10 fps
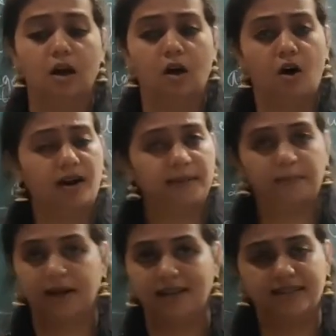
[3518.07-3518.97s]
or
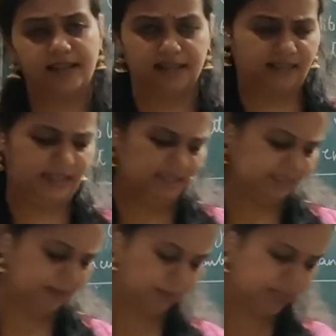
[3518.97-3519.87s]
implied therein.
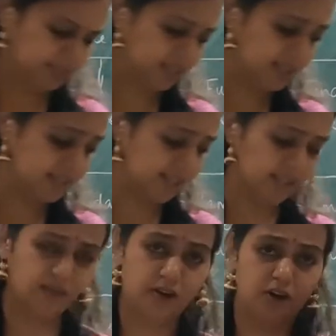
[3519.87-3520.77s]
See, basically said that
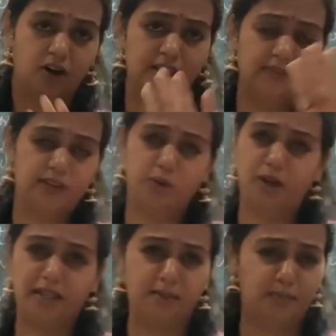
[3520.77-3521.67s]
we are not giving you
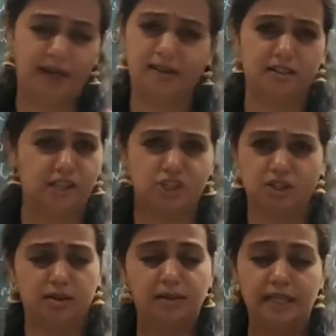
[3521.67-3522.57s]
any implied condition,
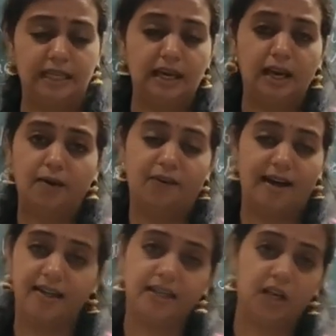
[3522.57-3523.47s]
any
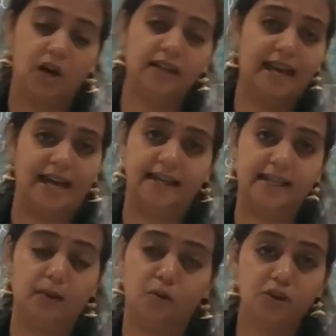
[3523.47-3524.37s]
warranty or guarantee
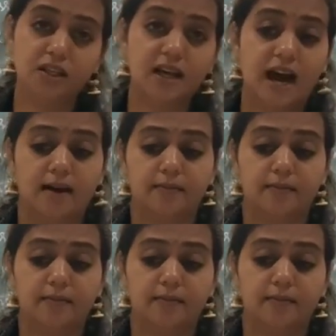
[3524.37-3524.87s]
about the car.